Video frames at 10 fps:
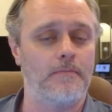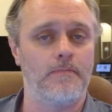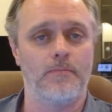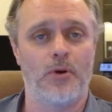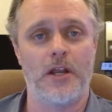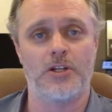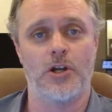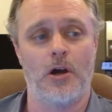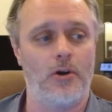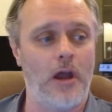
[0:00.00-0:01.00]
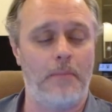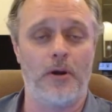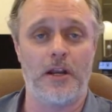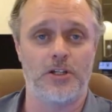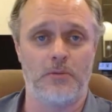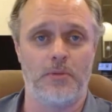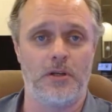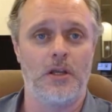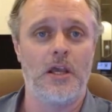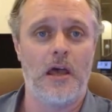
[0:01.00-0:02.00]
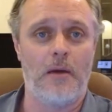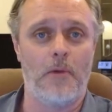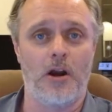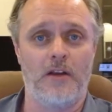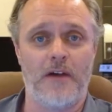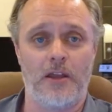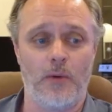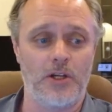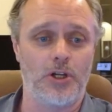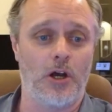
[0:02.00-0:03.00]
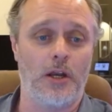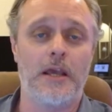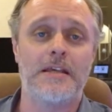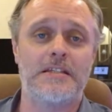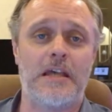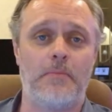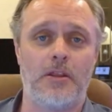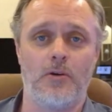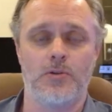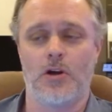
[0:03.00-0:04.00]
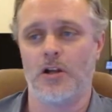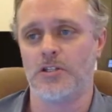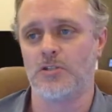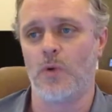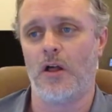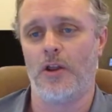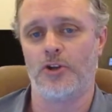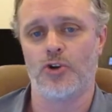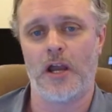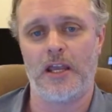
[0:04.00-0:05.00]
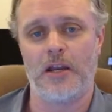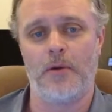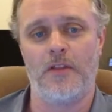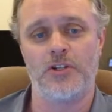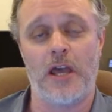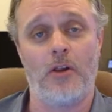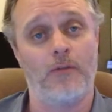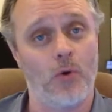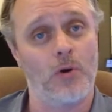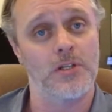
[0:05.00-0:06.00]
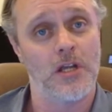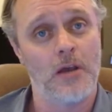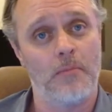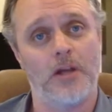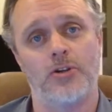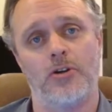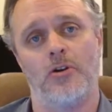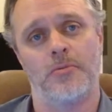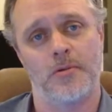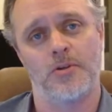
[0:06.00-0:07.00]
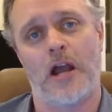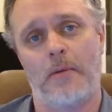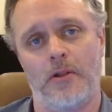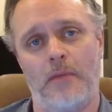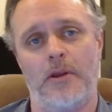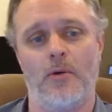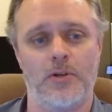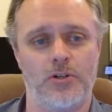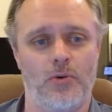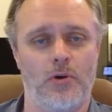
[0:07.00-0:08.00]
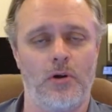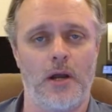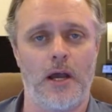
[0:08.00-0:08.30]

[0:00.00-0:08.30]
prediction on, or not prediction, but market evaluation on, send me those cards as well, and I'll try and get them on the channel. Of course, make sure you're a subscriber. Let me know what your